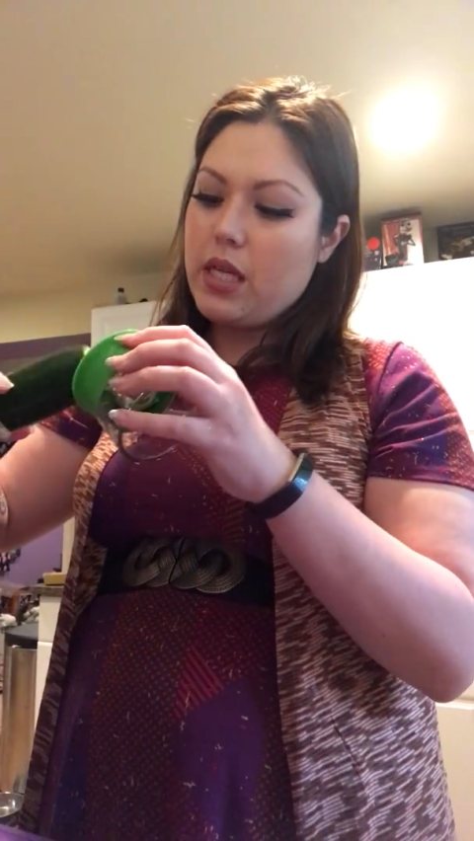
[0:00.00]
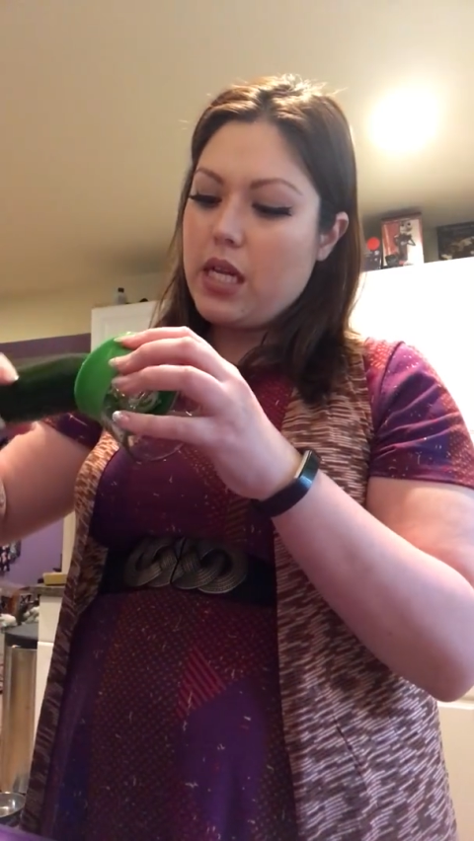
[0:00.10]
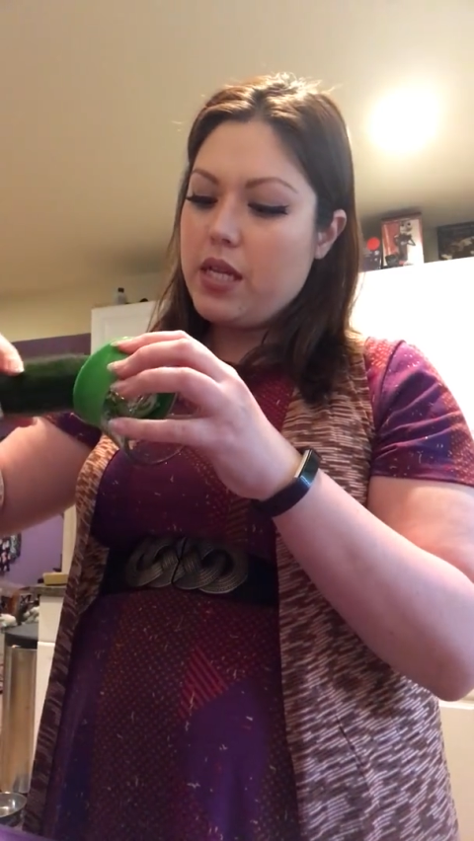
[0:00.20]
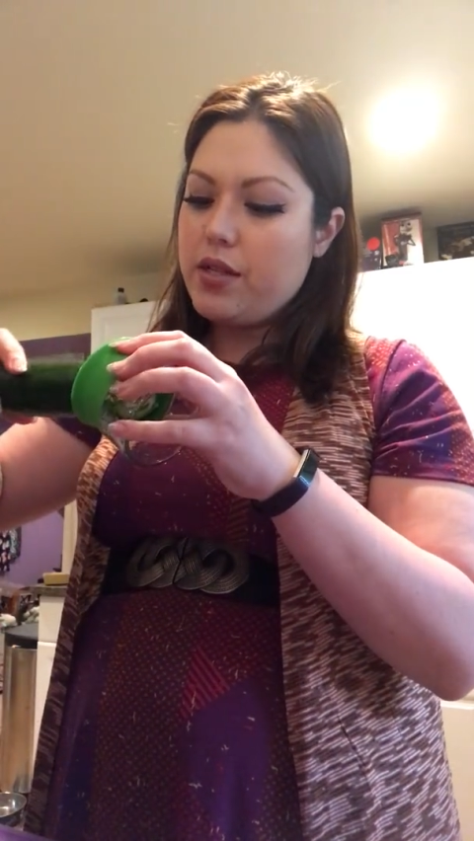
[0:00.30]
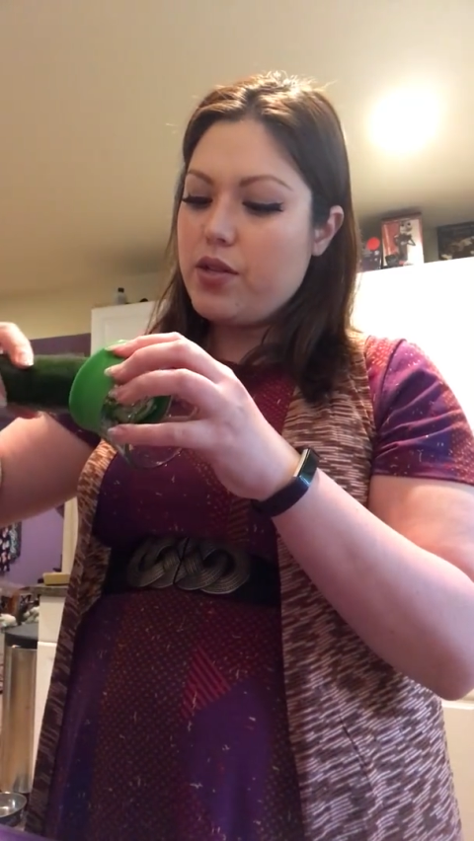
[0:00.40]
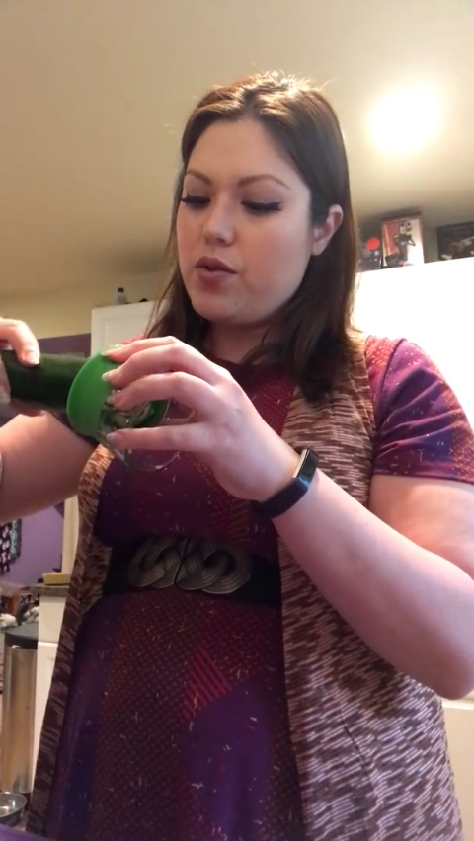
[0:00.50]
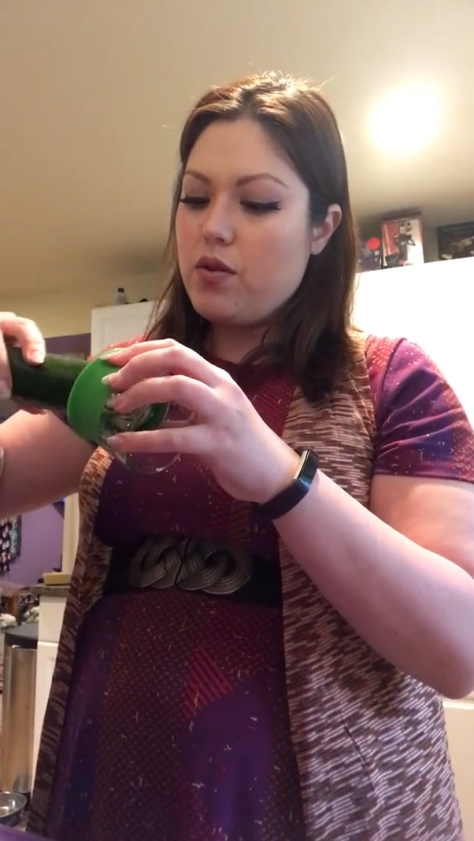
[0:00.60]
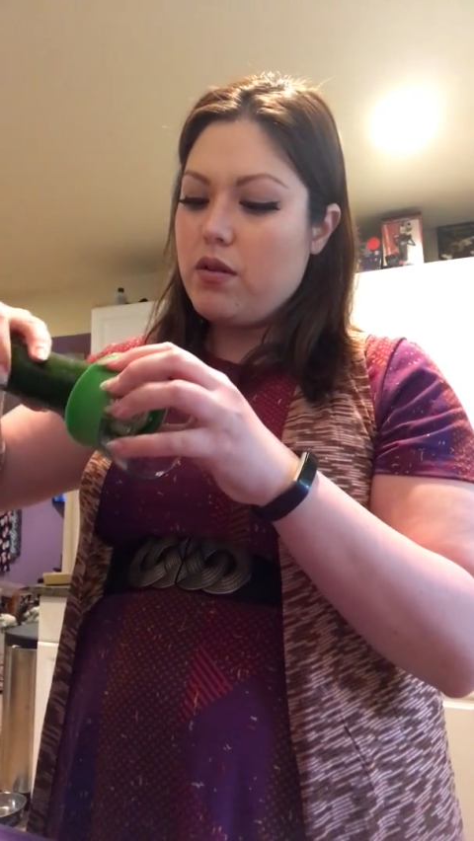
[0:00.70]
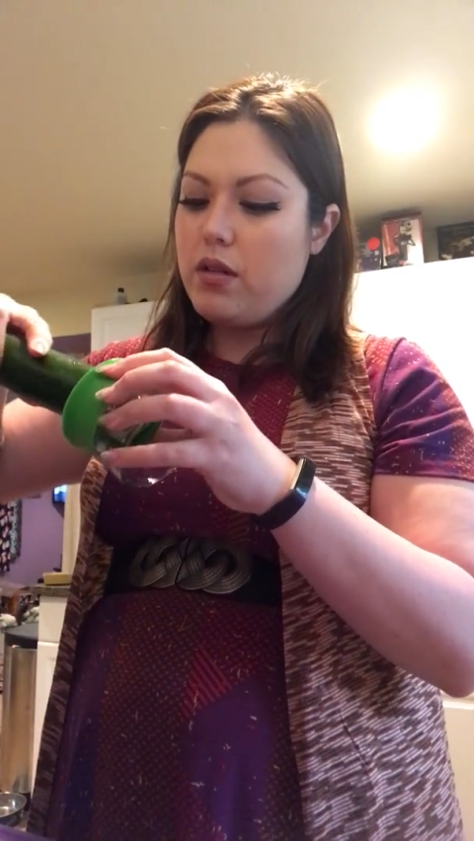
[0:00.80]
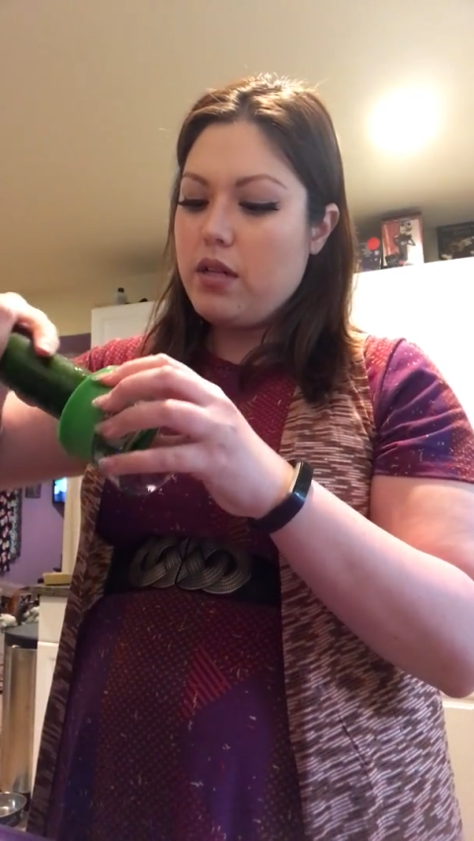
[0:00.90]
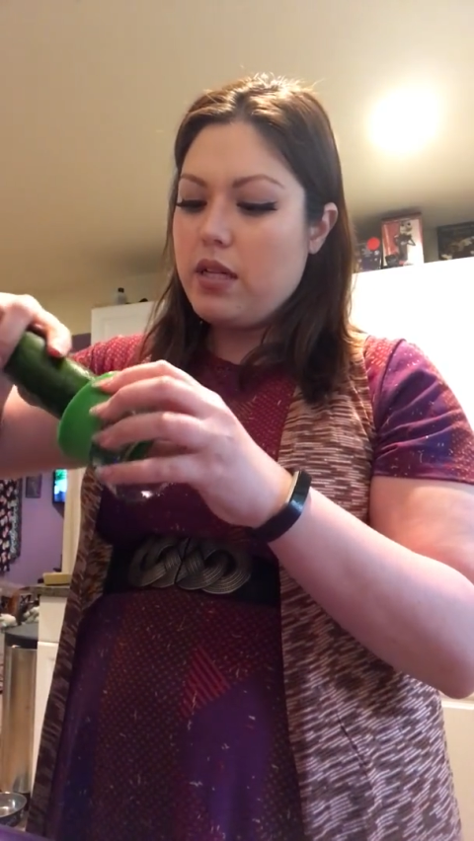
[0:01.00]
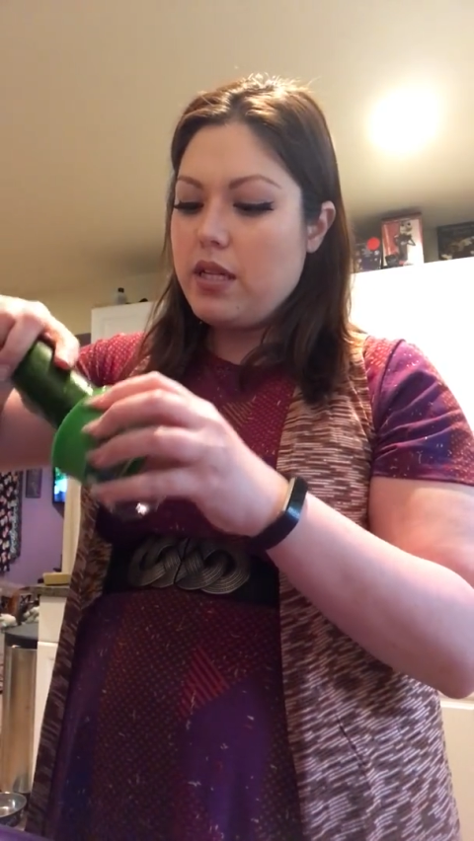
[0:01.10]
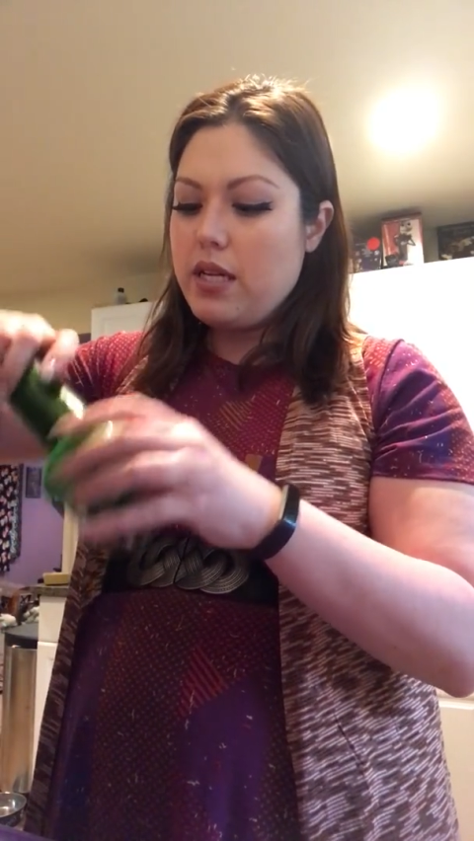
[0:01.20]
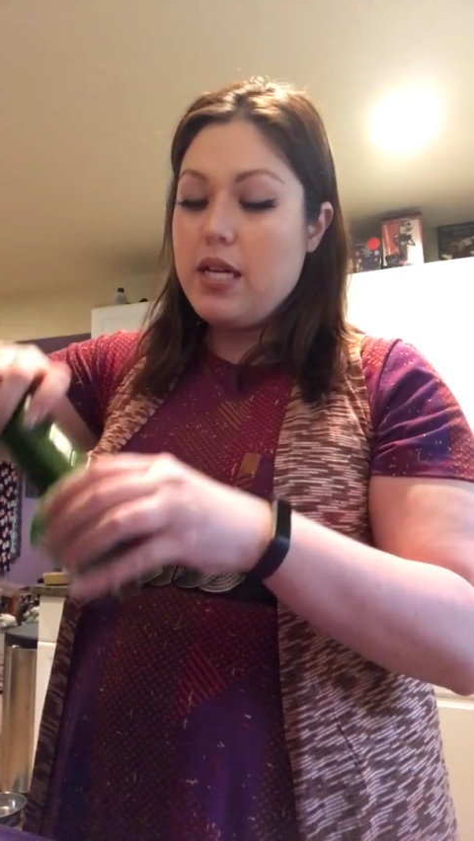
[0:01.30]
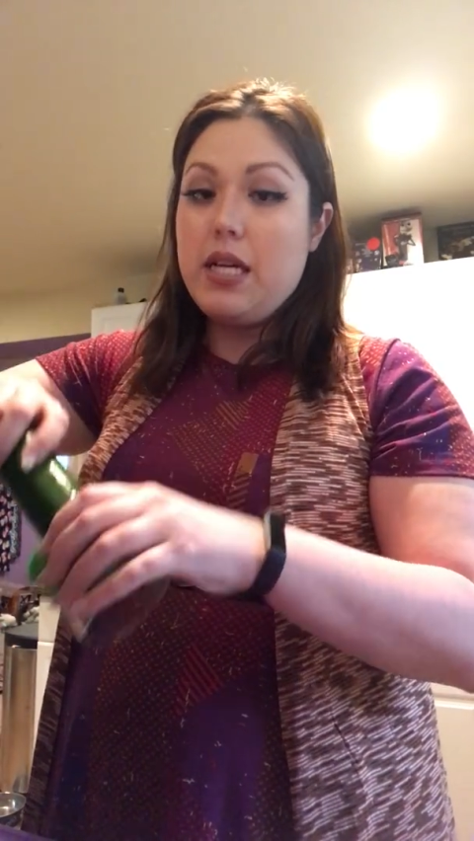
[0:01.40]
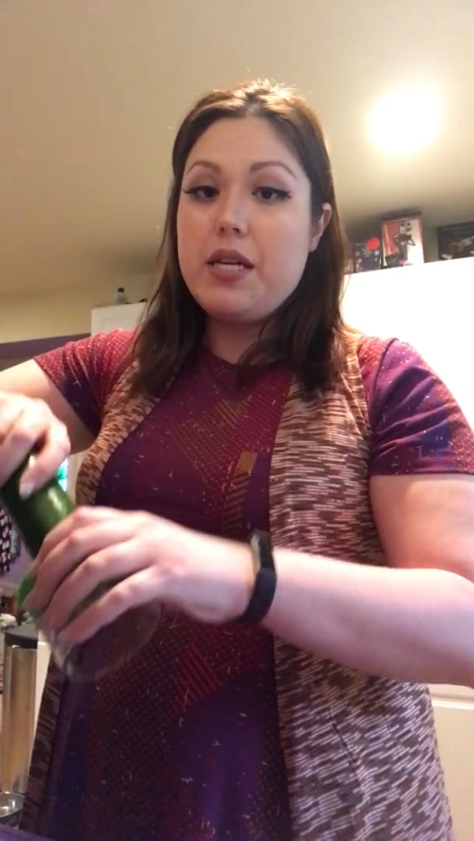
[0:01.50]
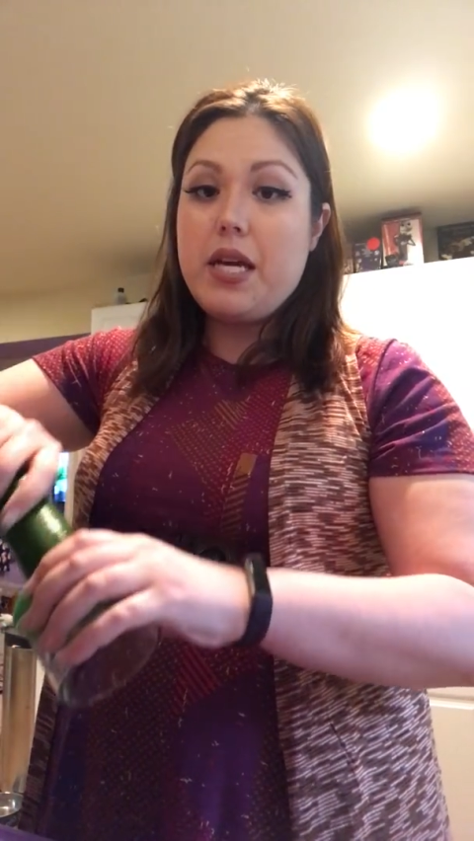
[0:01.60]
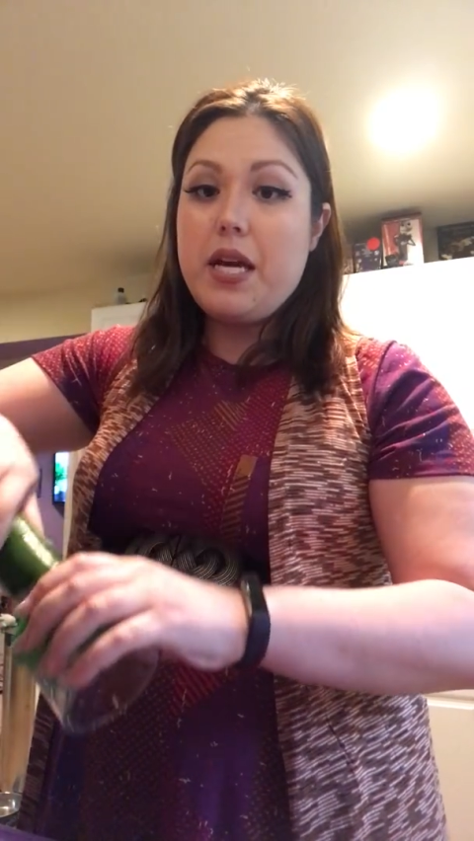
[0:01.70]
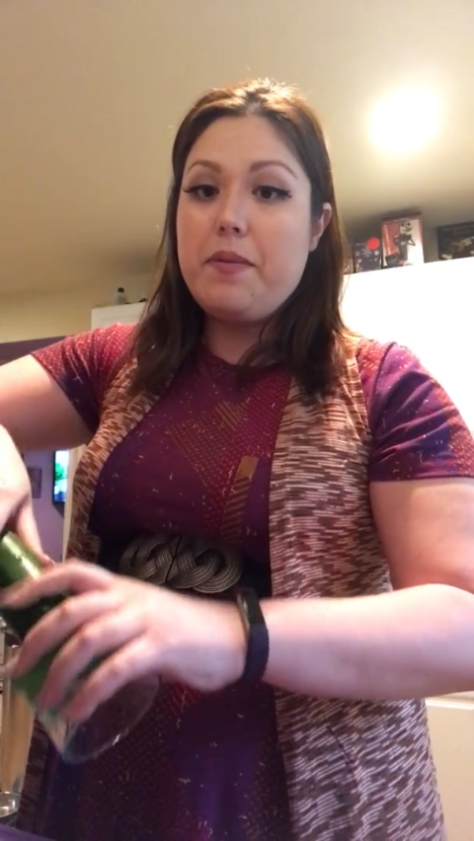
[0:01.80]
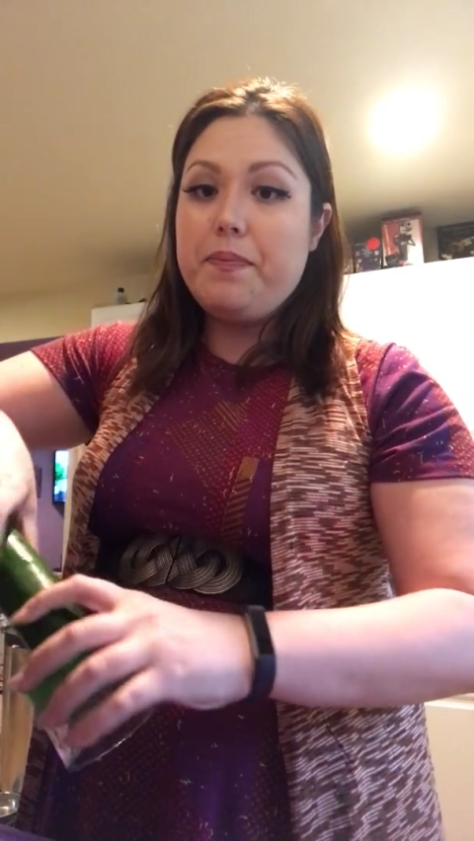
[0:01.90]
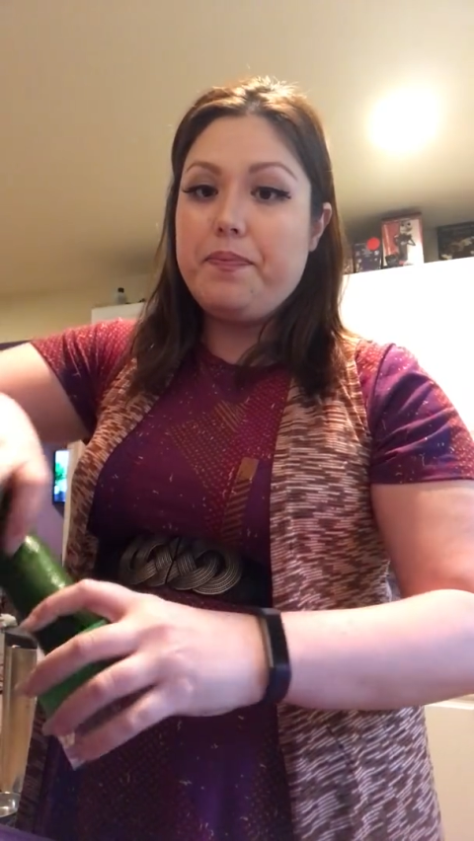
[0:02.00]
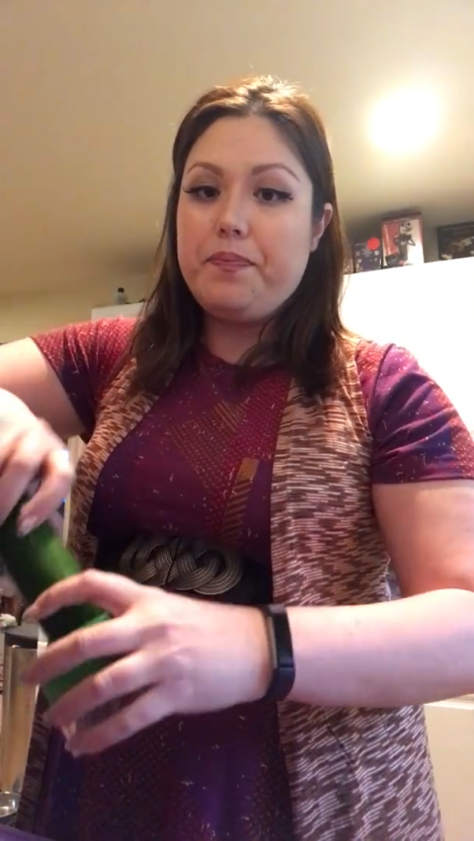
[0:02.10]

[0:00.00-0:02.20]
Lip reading: I lost control. Okay.